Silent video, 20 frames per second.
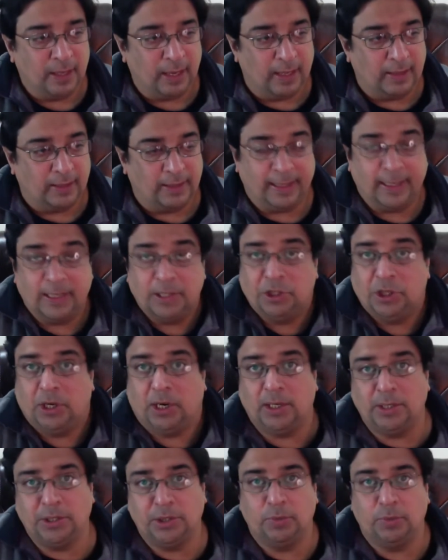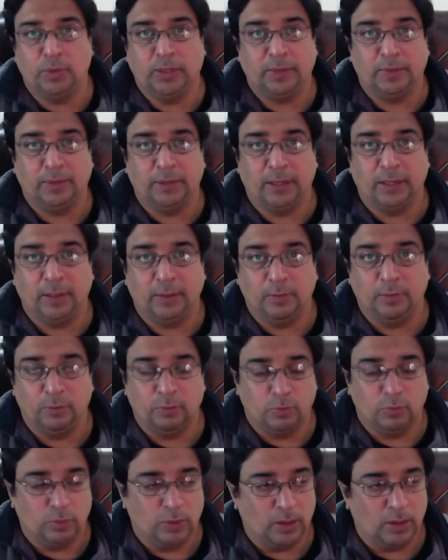and they can charge whatever they
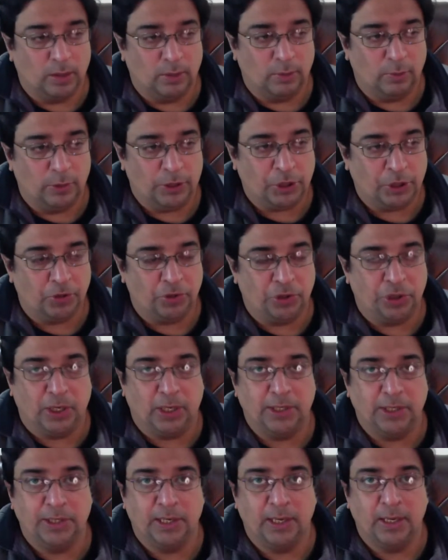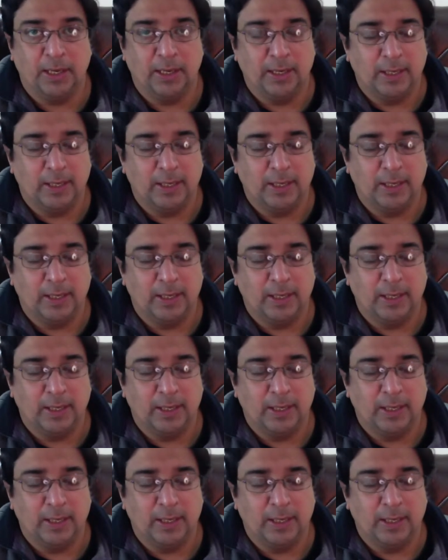wish to charge.